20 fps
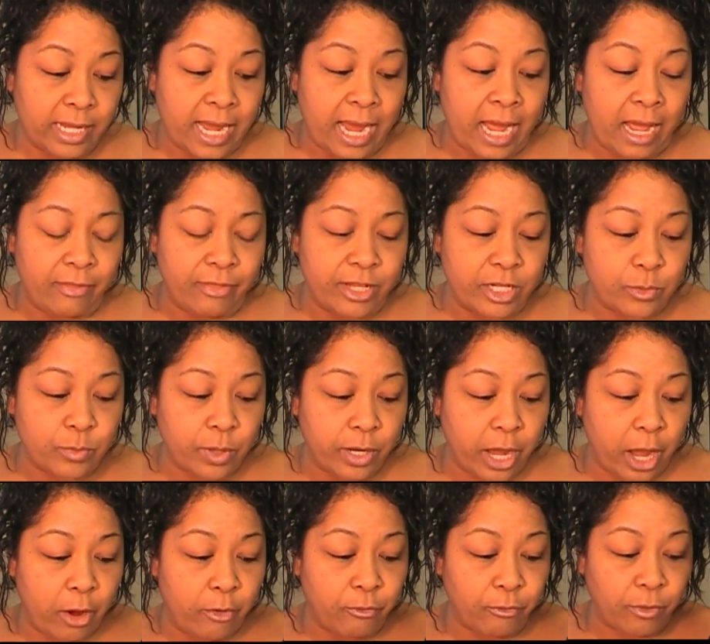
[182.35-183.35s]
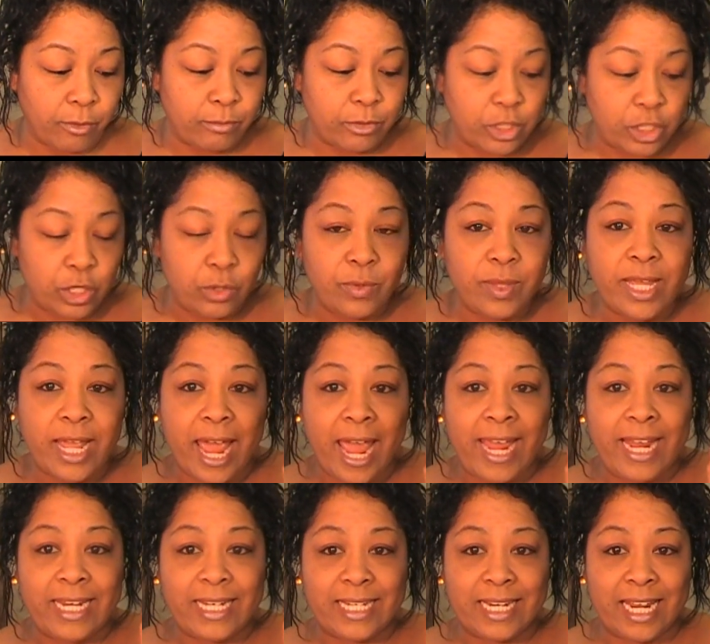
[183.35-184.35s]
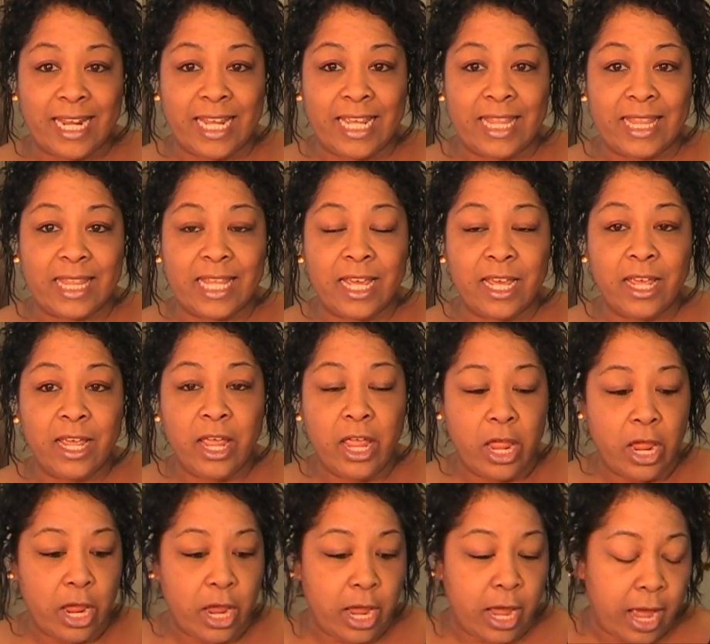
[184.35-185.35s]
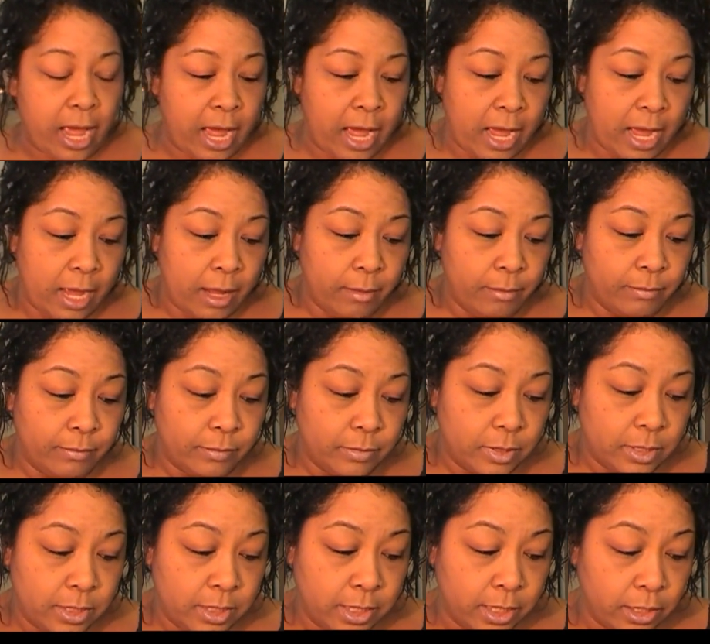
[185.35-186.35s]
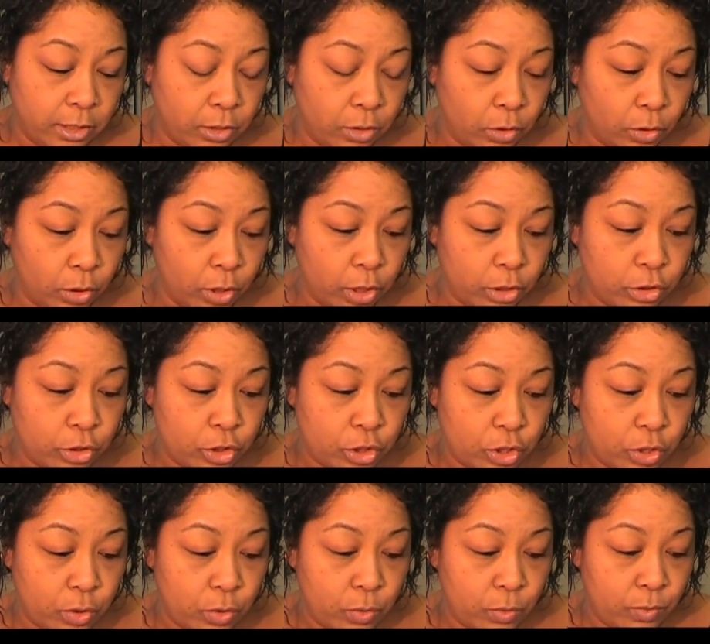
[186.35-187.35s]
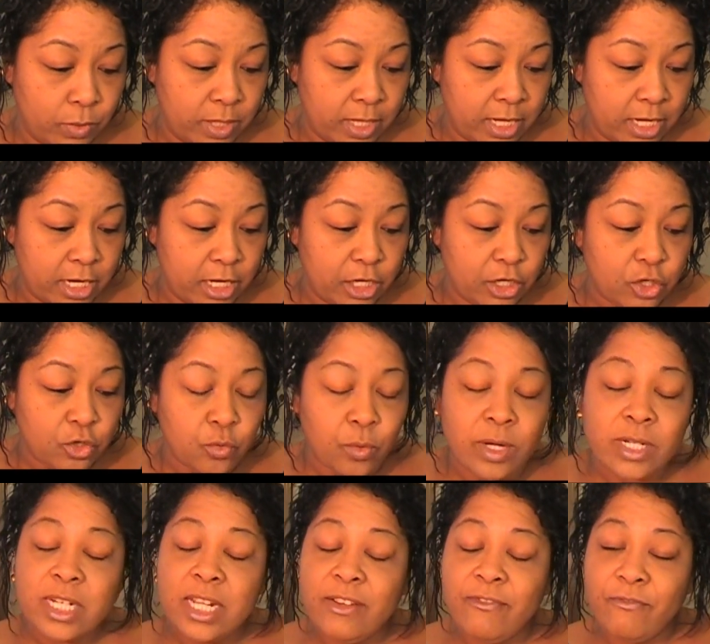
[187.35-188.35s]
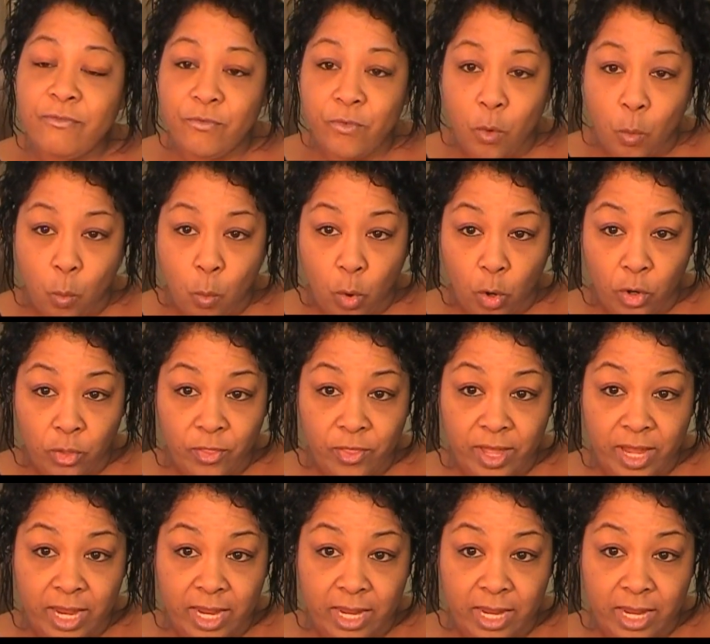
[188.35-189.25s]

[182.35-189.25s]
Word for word: Uh, this will go from June the 18th um, till June the 24th.